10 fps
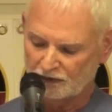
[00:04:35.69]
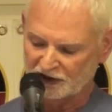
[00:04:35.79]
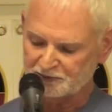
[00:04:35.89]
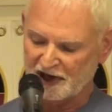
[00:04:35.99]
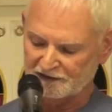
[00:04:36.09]

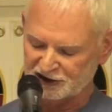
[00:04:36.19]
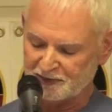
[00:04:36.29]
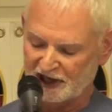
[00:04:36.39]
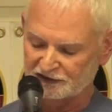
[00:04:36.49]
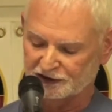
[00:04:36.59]
Rick Perry's
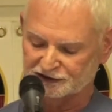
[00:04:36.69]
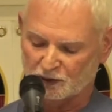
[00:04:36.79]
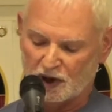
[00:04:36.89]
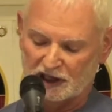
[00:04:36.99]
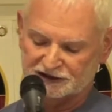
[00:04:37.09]
painful to
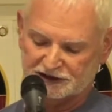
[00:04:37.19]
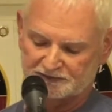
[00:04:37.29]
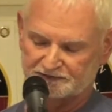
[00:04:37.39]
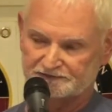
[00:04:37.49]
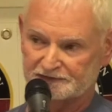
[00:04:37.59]
watch.
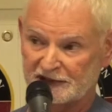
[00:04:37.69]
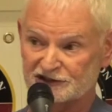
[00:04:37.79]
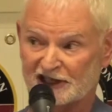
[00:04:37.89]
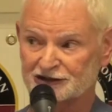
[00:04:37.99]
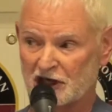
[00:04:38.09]

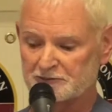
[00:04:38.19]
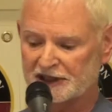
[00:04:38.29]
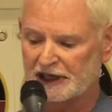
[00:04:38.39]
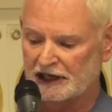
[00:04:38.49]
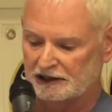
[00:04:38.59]
He's like John
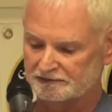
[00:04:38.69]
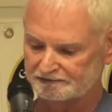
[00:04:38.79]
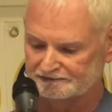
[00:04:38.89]
McCain.